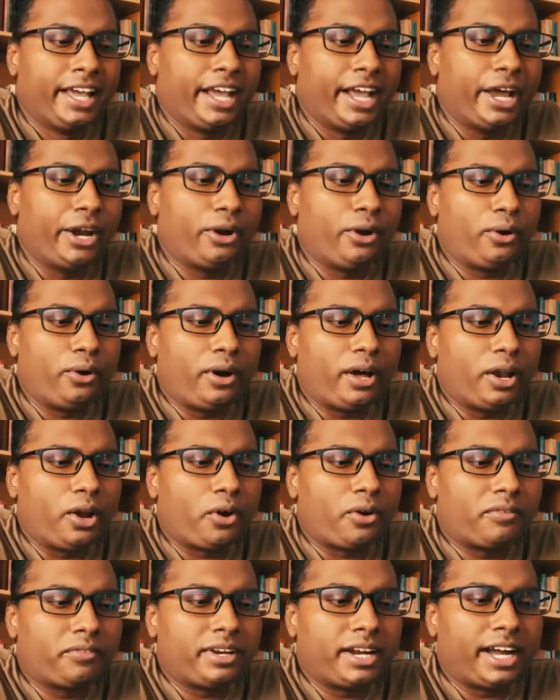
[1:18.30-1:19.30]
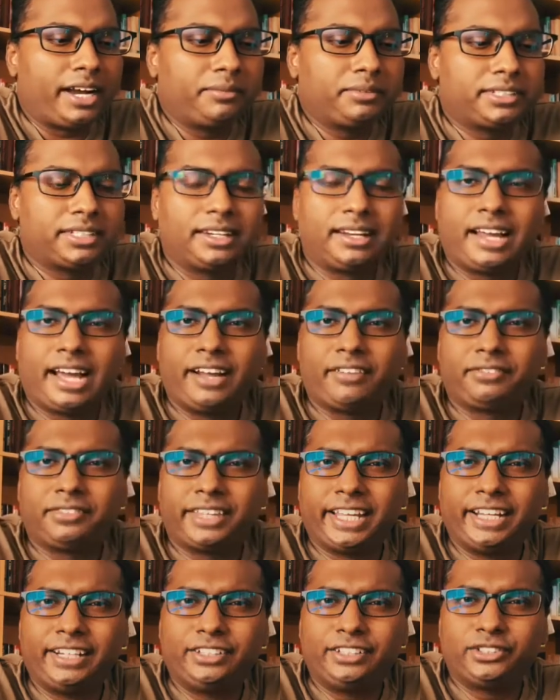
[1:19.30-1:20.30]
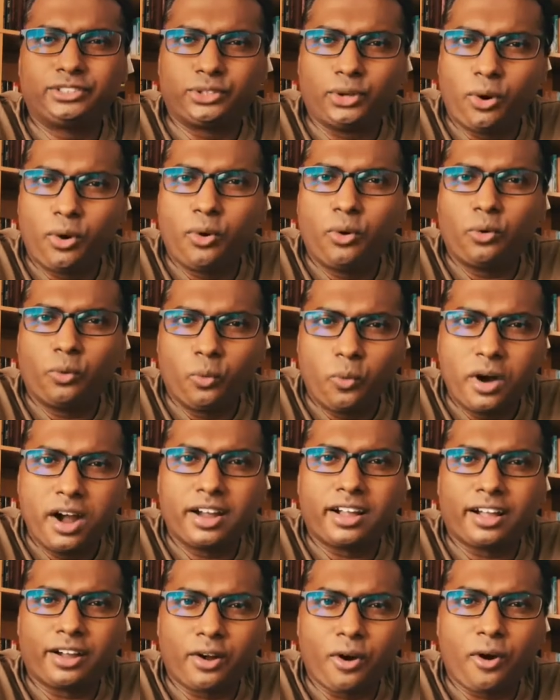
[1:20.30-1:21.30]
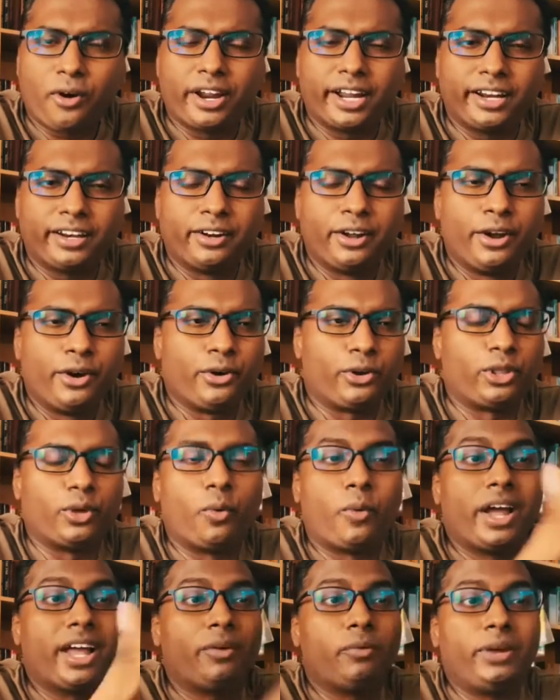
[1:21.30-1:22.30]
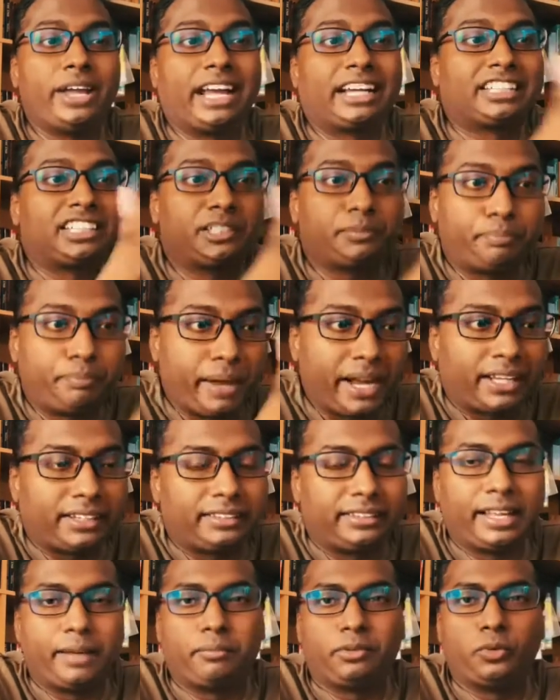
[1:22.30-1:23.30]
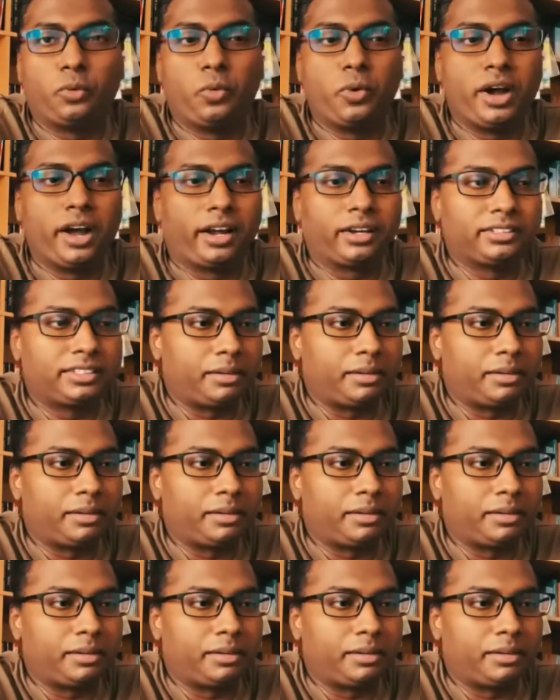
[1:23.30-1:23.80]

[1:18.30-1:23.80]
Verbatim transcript: You know, a lot of times in life, things don't work according to the way we expect them to work.